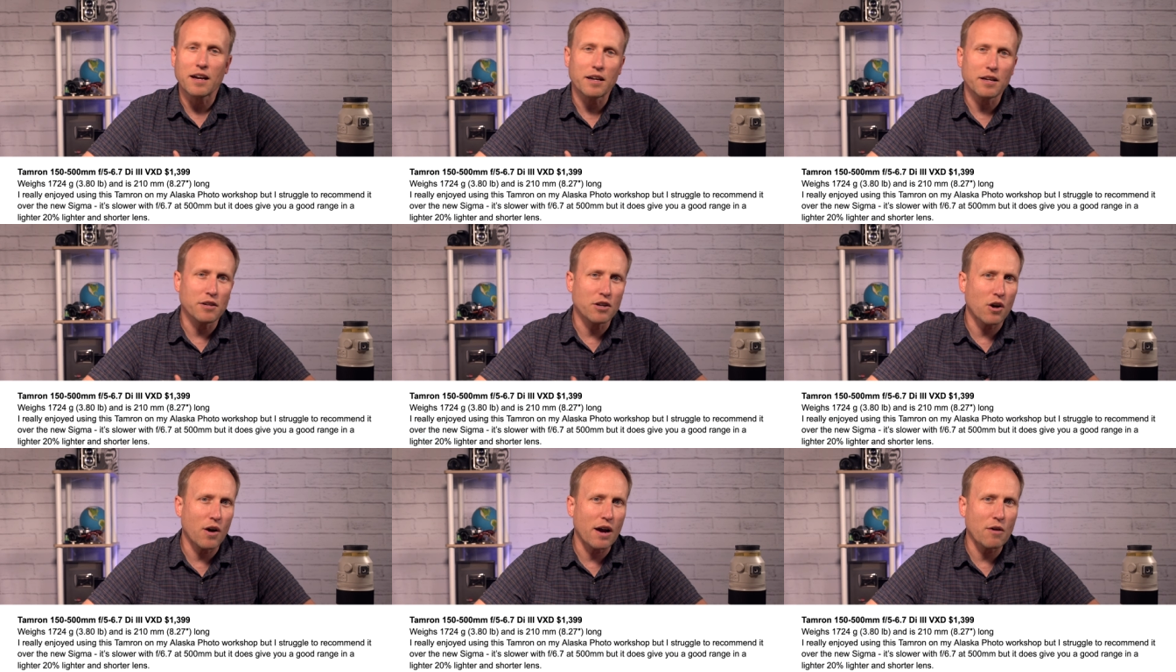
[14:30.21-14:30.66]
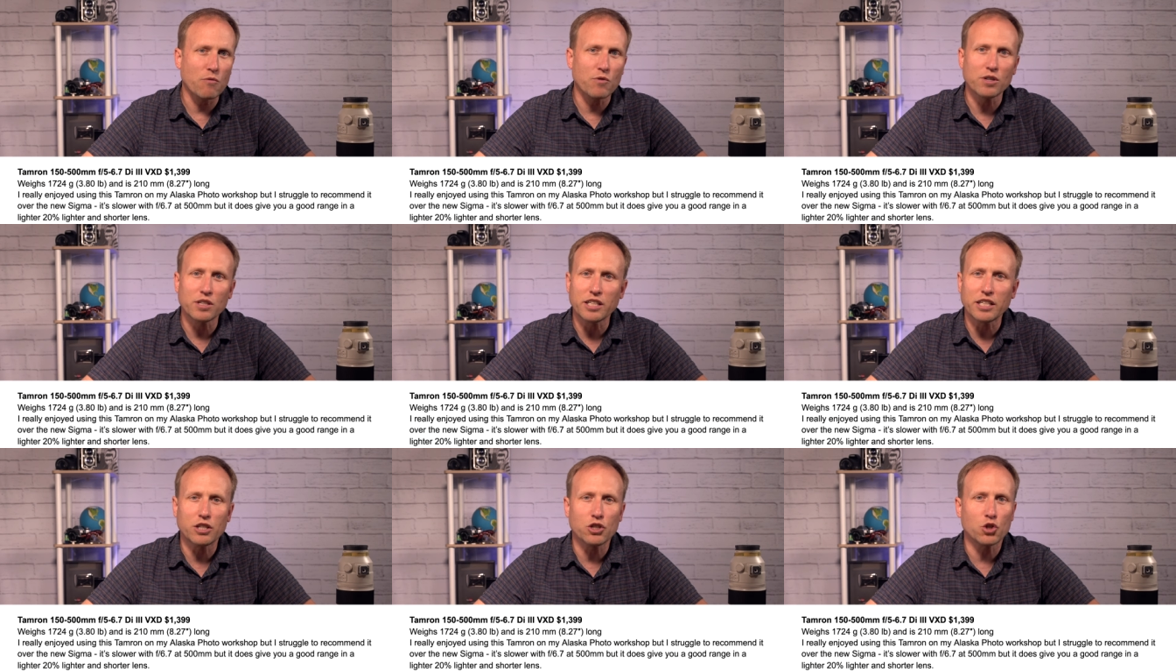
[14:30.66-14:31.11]
You know, I
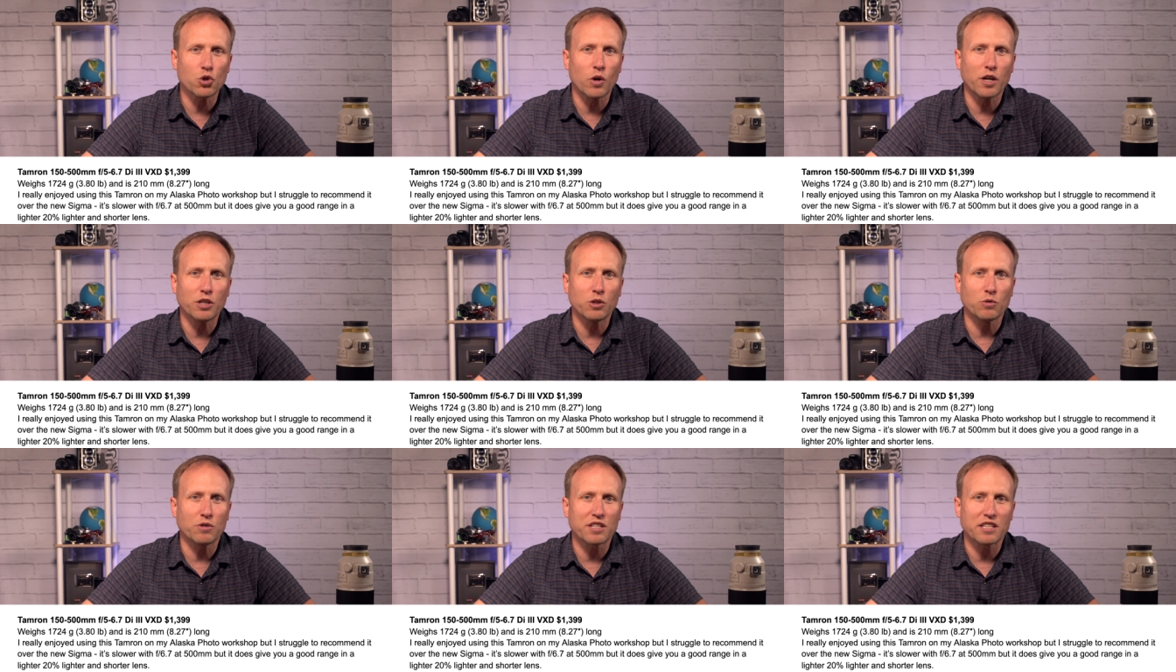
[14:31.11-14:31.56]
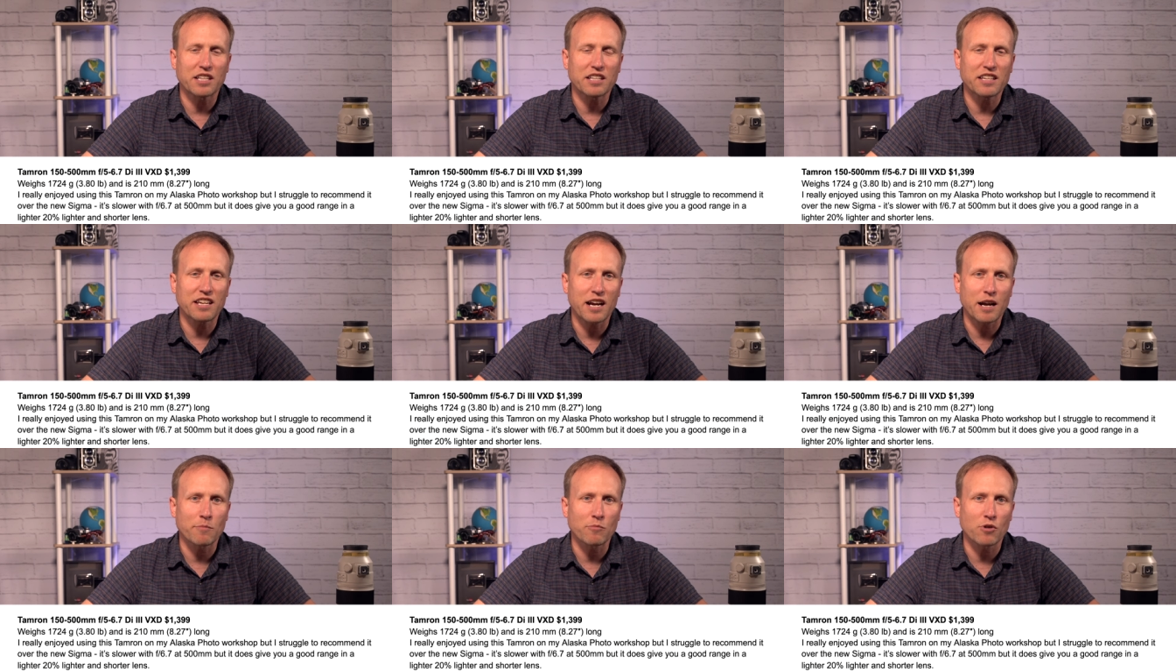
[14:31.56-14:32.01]
really enjoyed using the
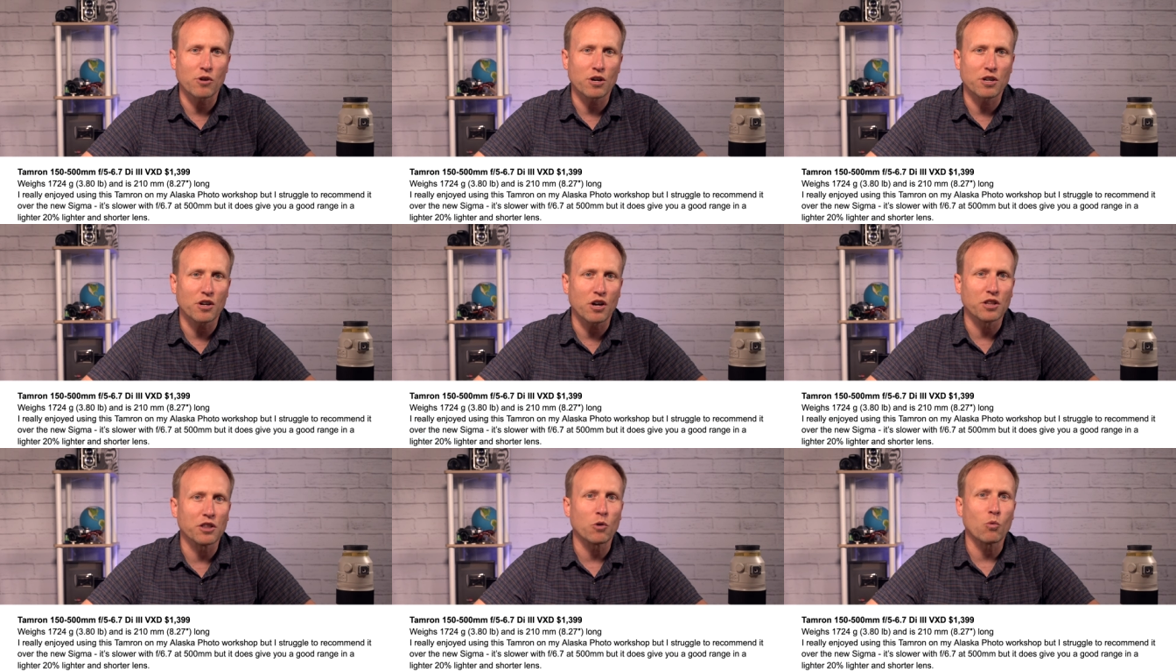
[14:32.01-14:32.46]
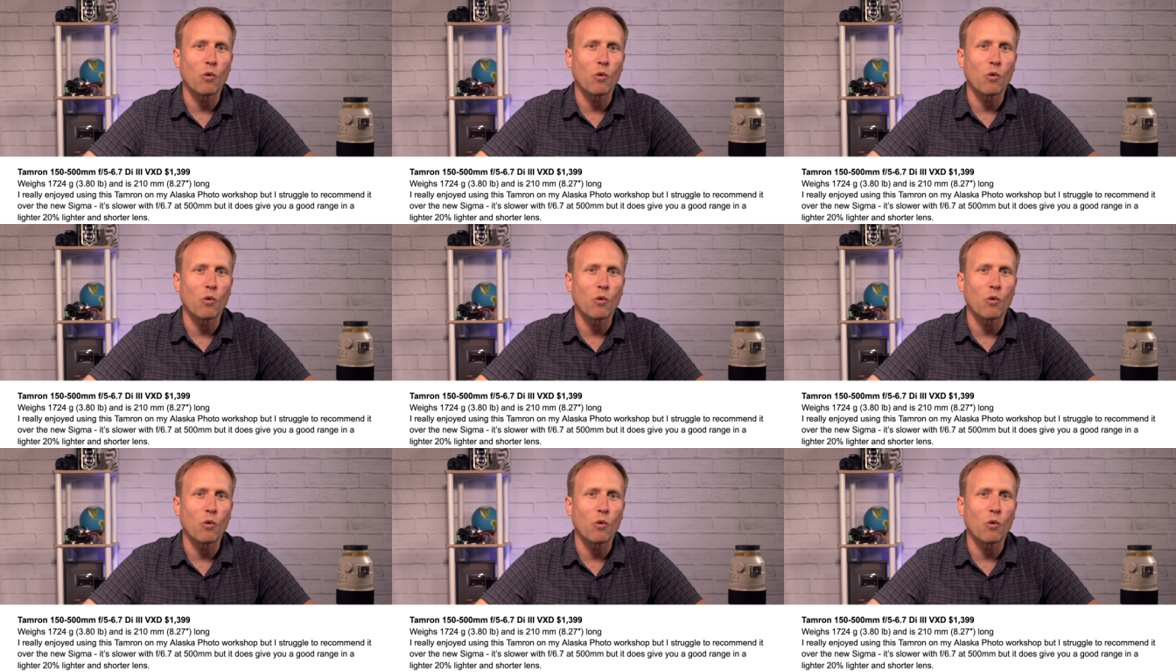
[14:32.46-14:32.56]
Tamron on the